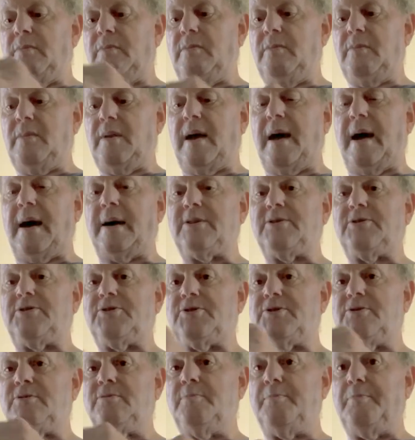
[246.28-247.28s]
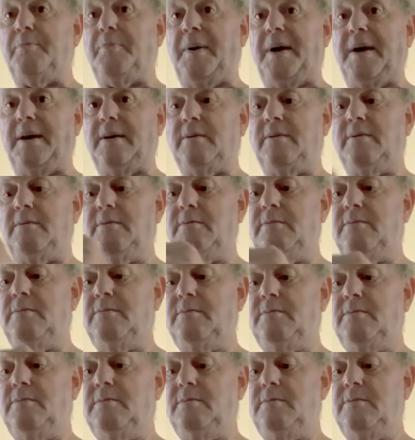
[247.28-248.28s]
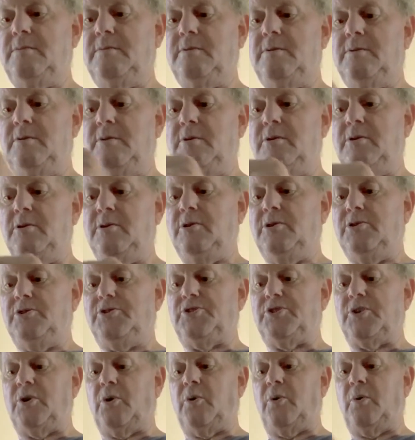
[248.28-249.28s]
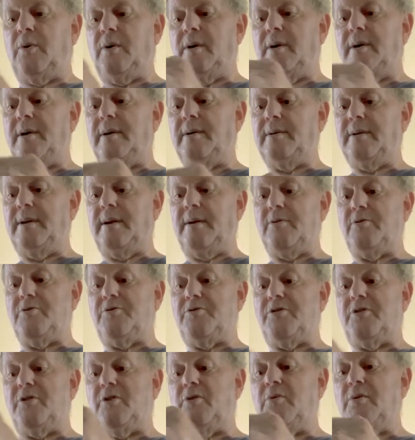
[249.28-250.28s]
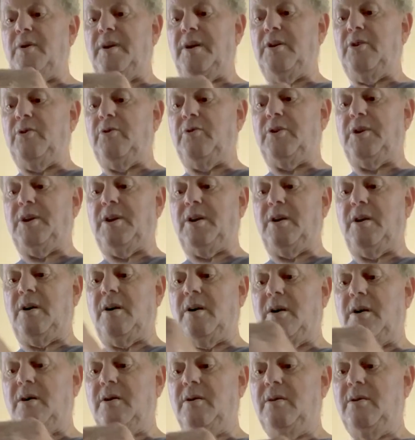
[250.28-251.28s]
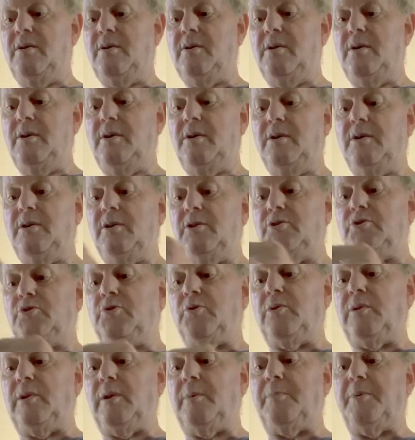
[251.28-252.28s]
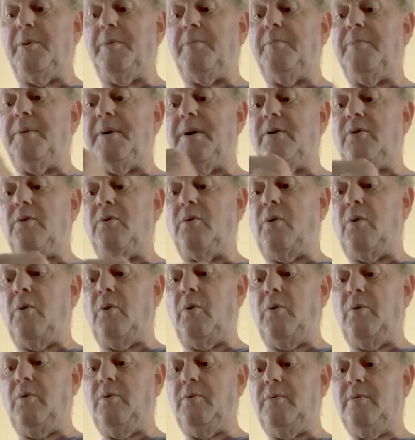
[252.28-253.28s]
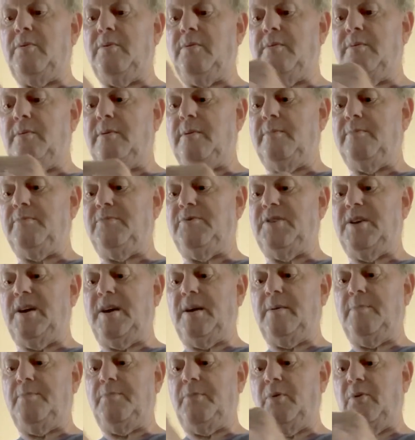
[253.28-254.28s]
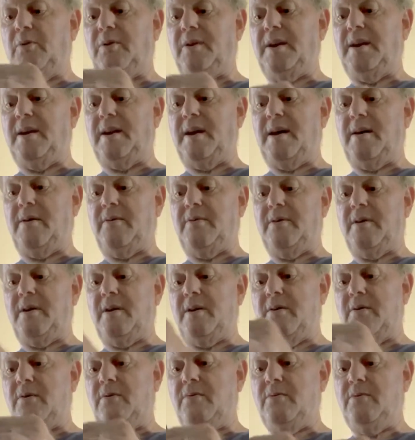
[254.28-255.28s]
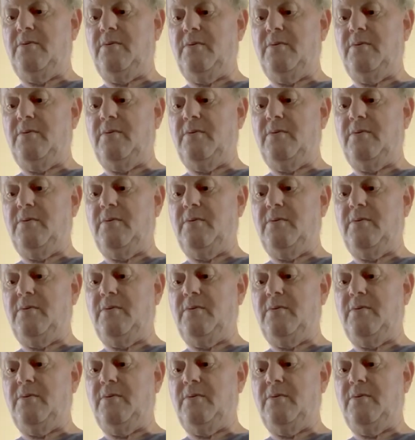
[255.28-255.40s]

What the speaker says: hex bit. So in theory, you can drill a bit bigger hole. I'm pulling it out now.